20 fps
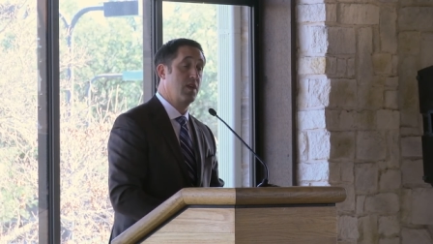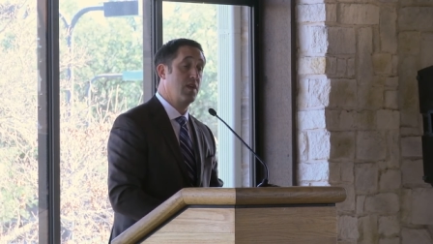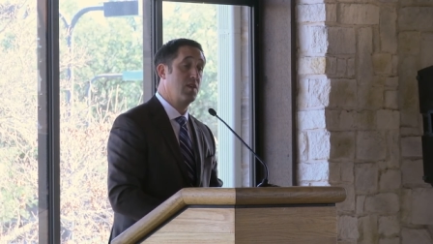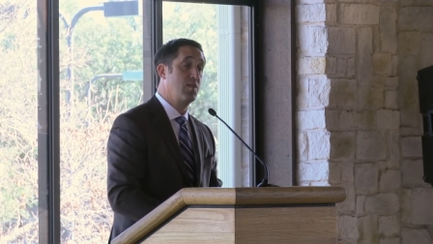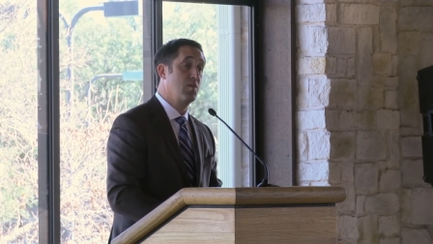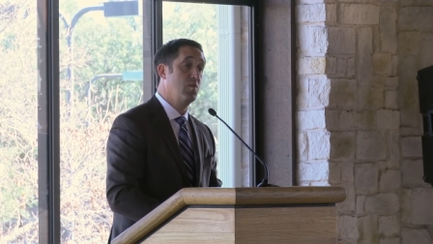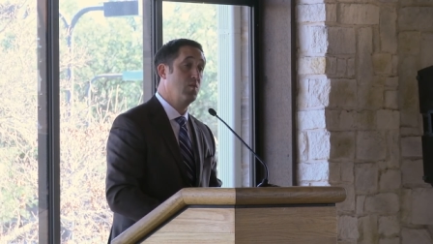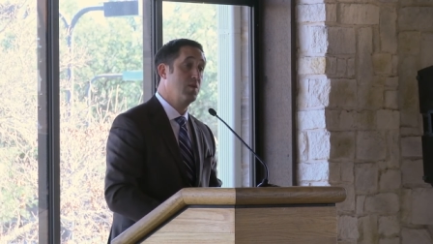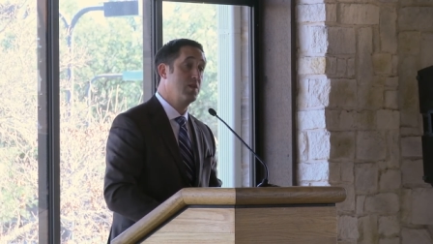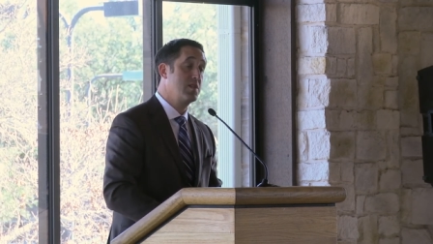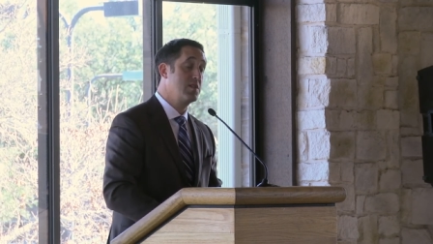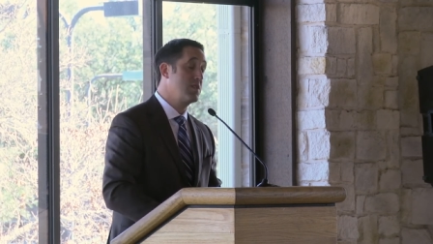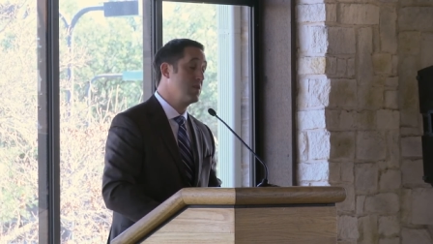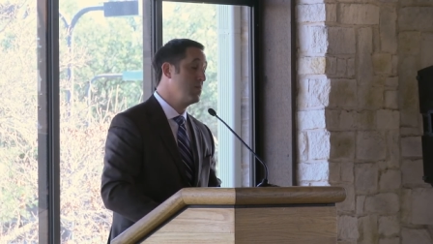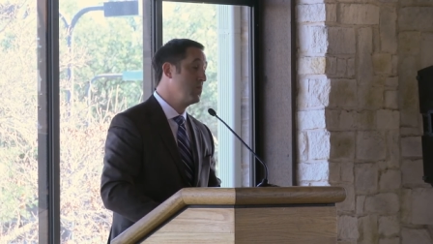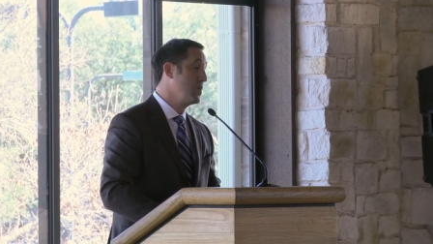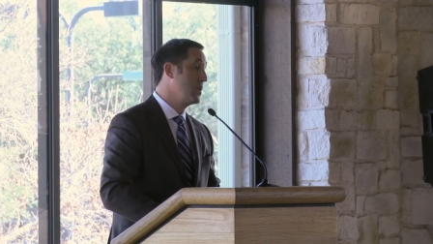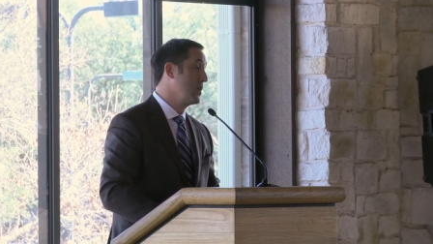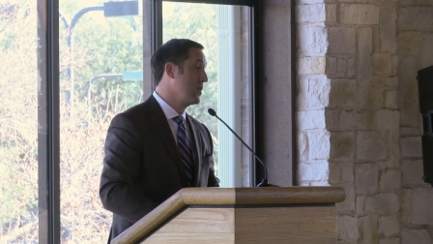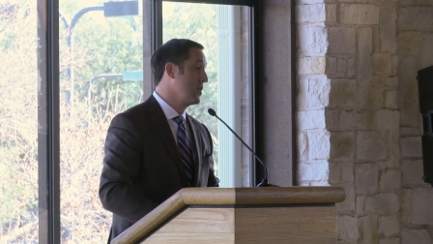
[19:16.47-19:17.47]
And the
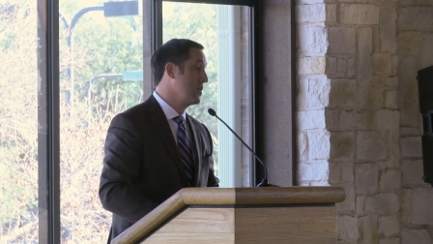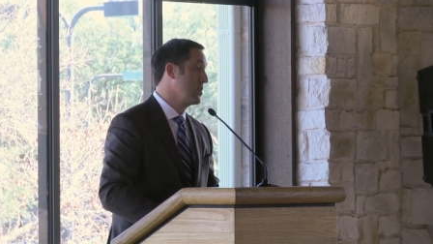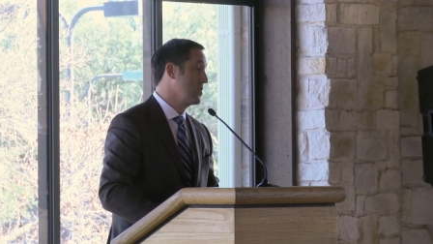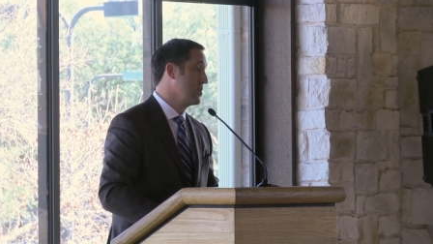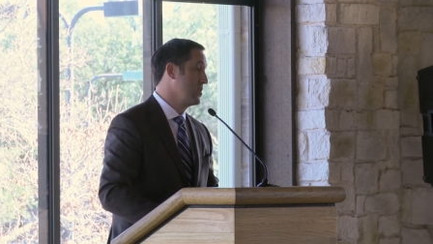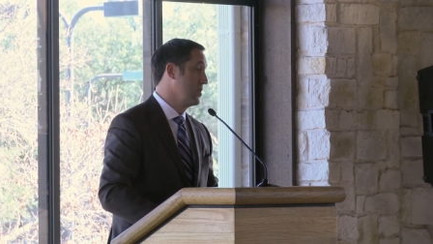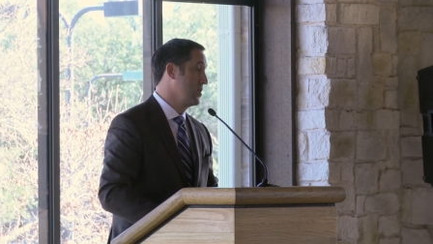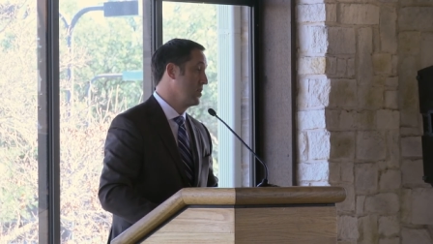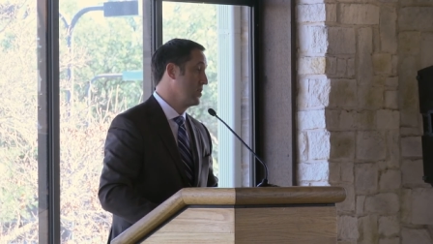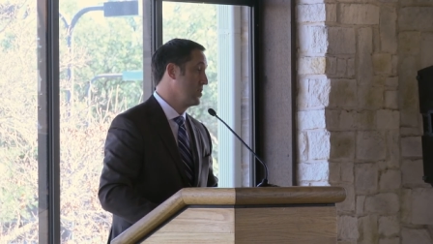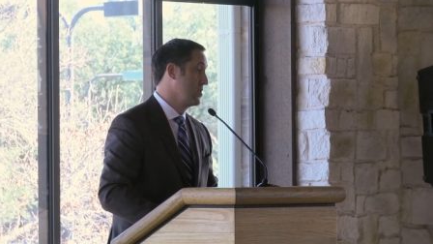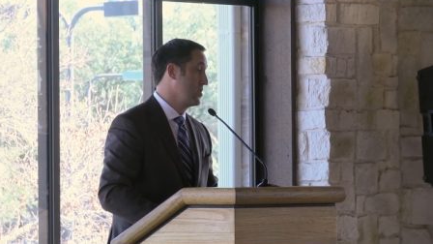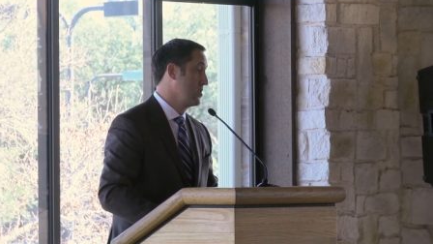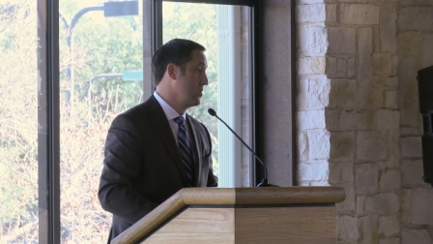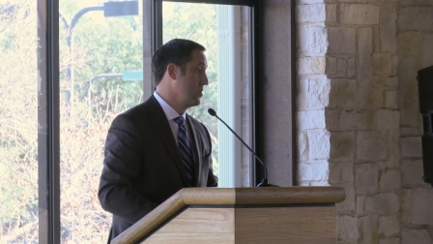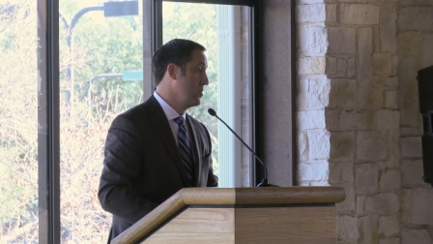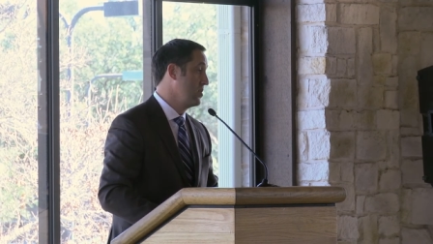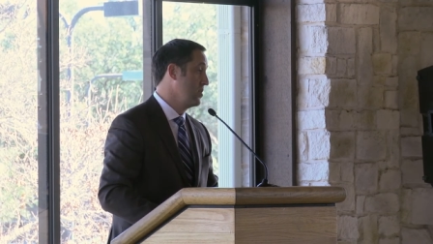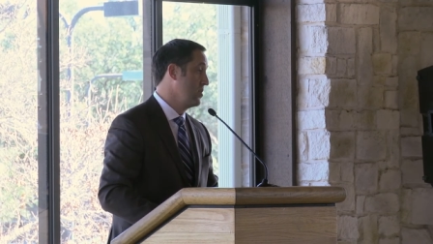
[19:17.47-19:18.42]
reason being is this.